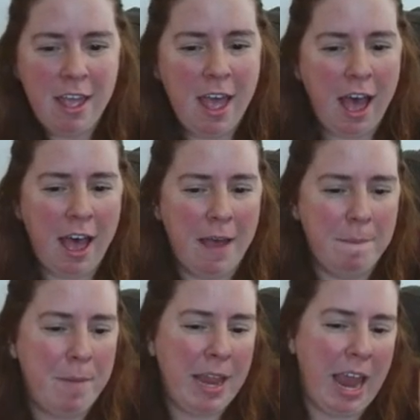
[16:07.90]
uh,
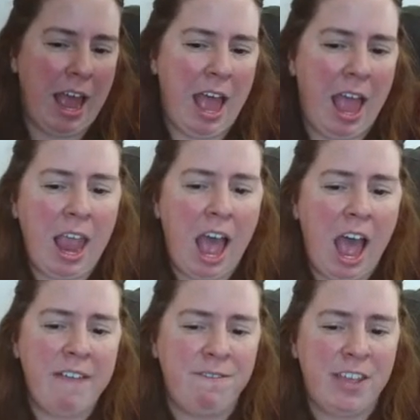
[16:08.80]
but yeah, I
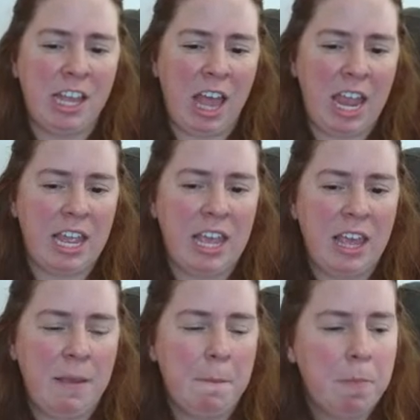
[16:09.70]
I feel like
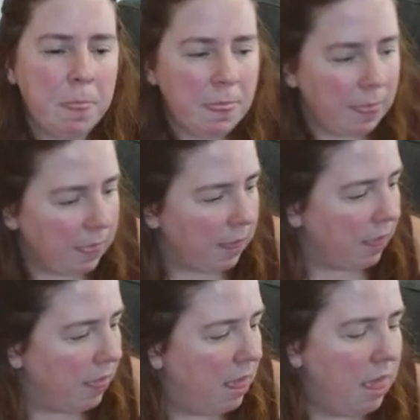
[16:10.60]

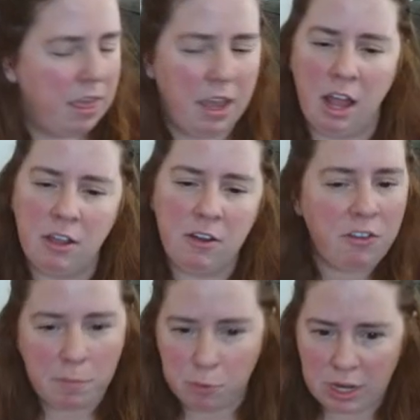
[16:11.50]
the the colors
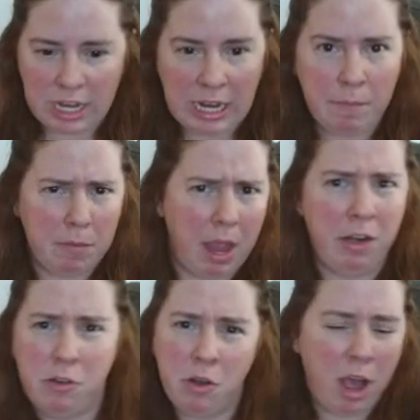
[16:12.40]
are pretty. I
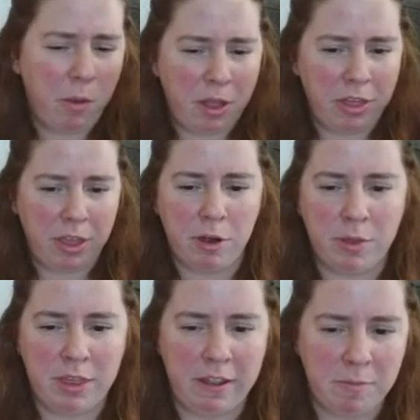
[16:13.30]
don't know how well they work with
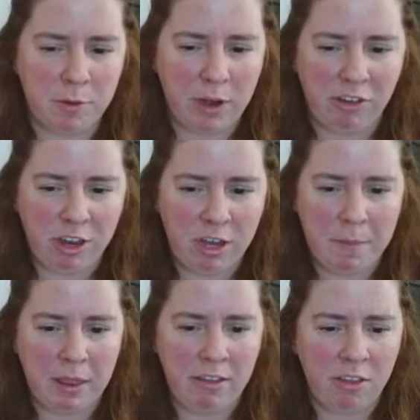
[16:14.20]
the inspiration,
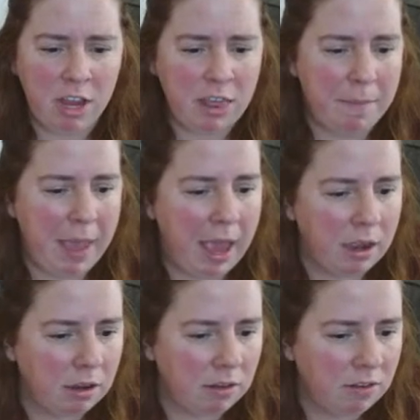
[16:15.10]
but let's look at the
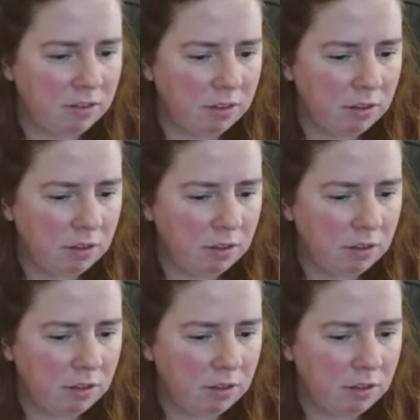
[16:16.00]
patterns.